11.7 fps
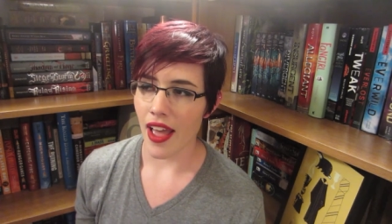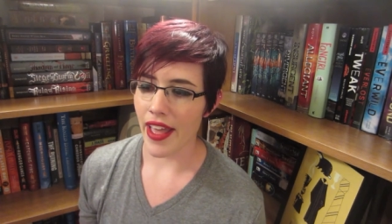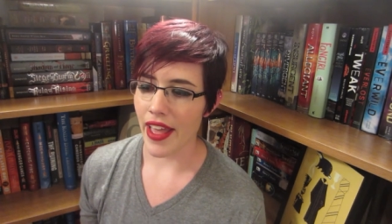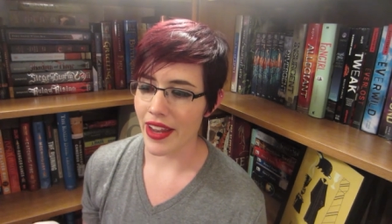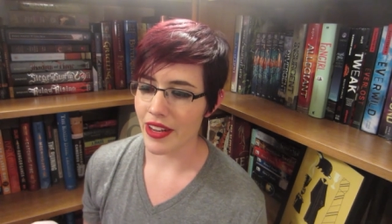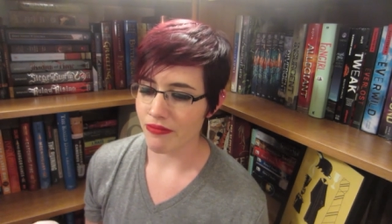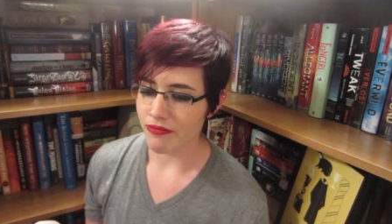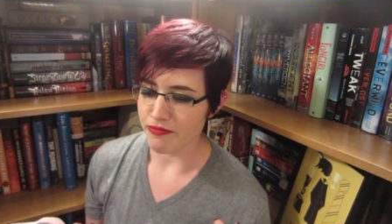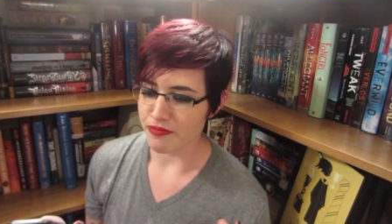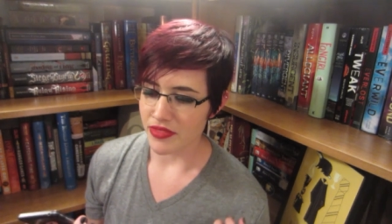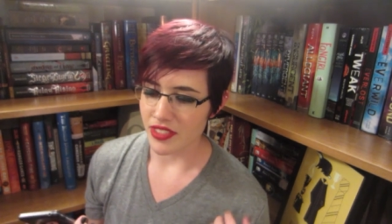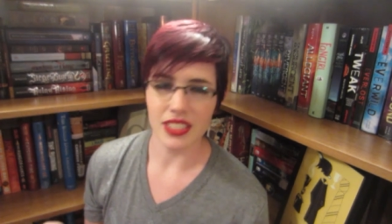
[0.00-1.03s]
And
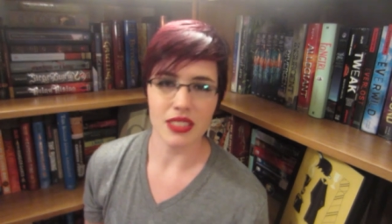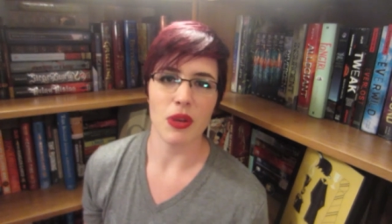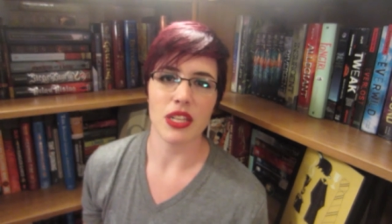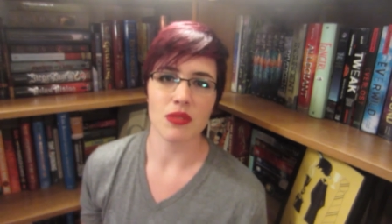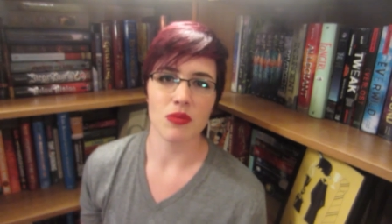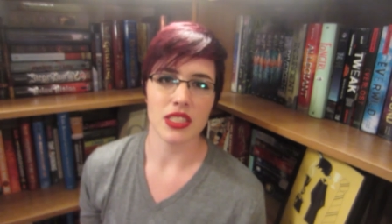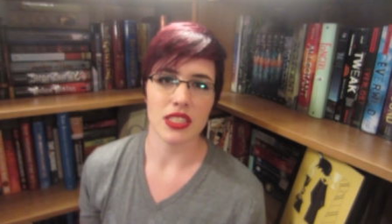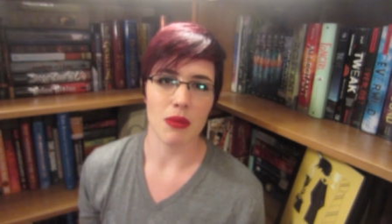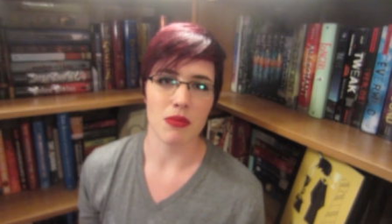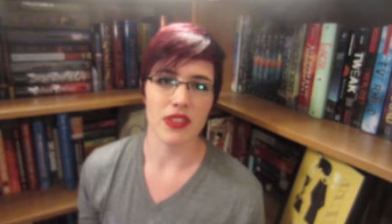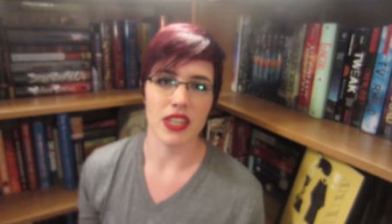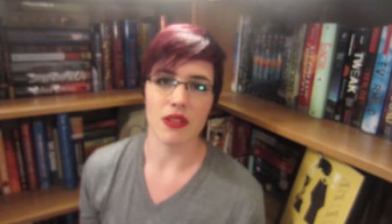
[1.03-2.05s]
just depends on what the
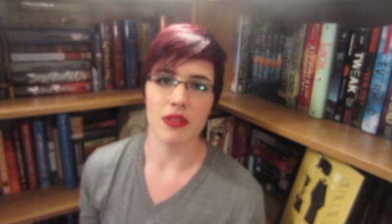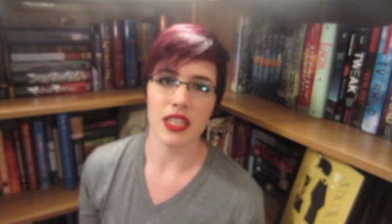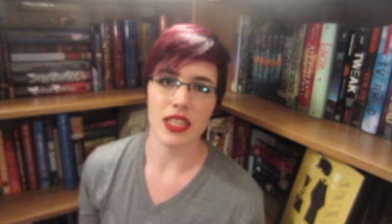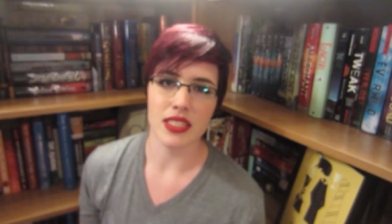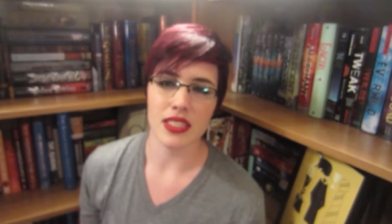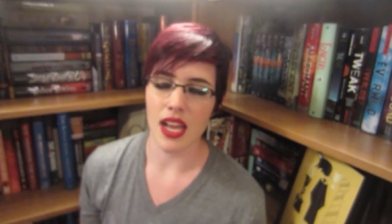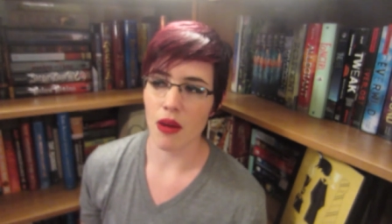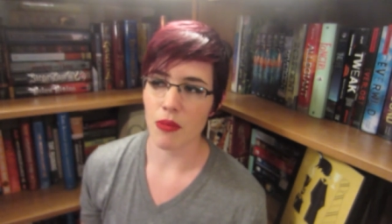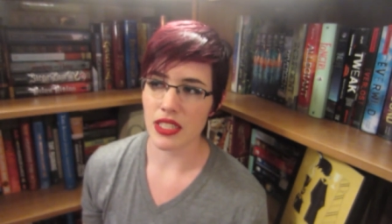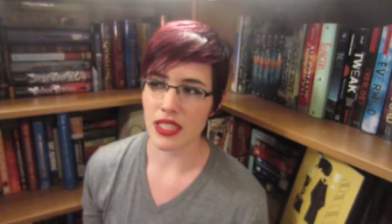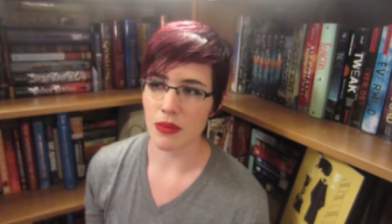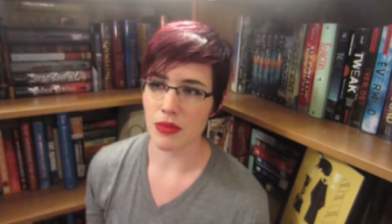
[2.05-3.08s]
type of video it is, how
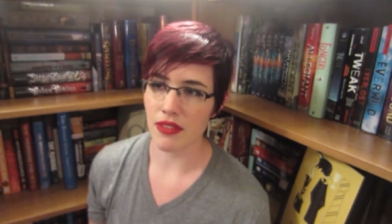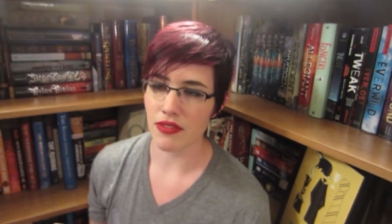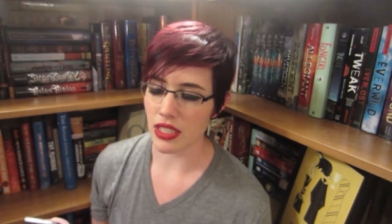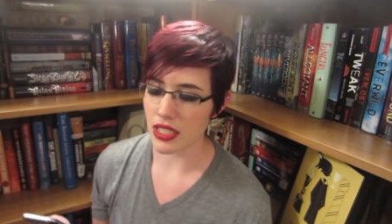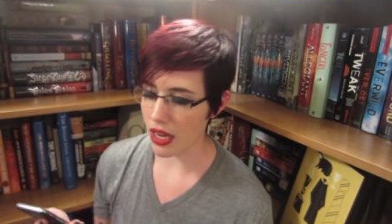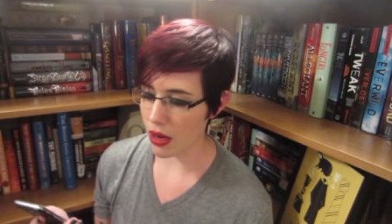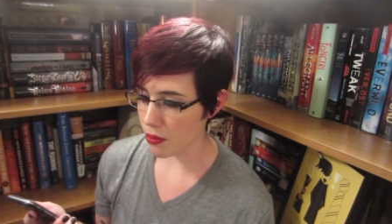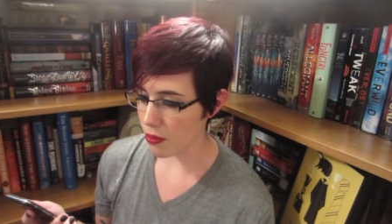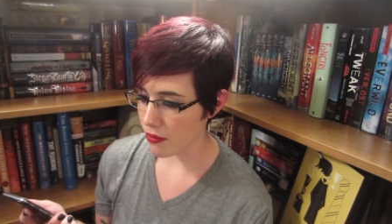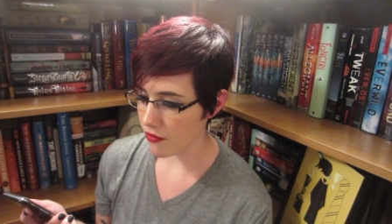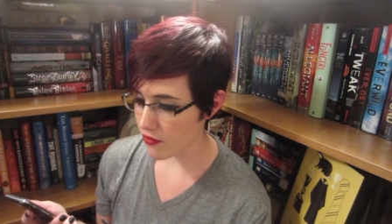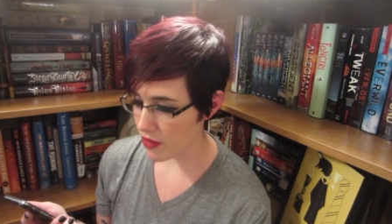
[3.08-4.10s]
many times I have to lean
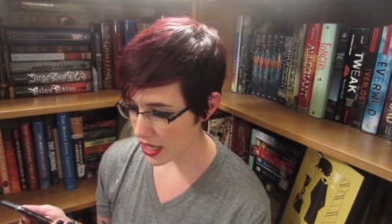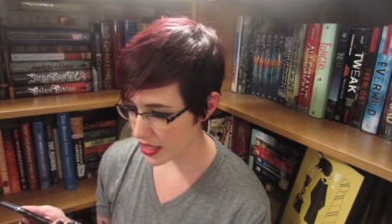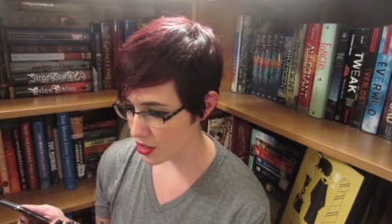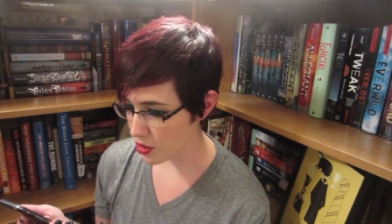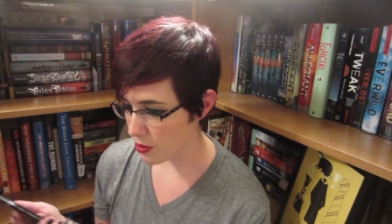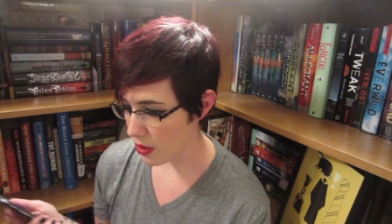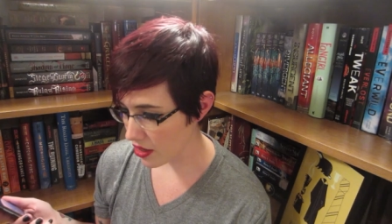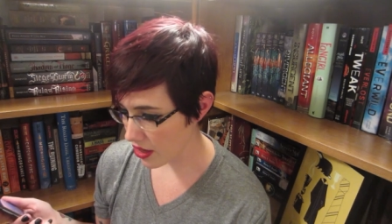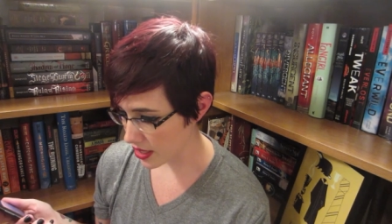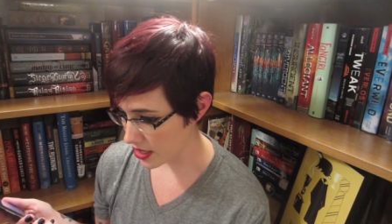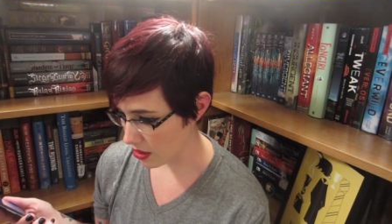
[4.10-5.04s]
down. Foxy, you better not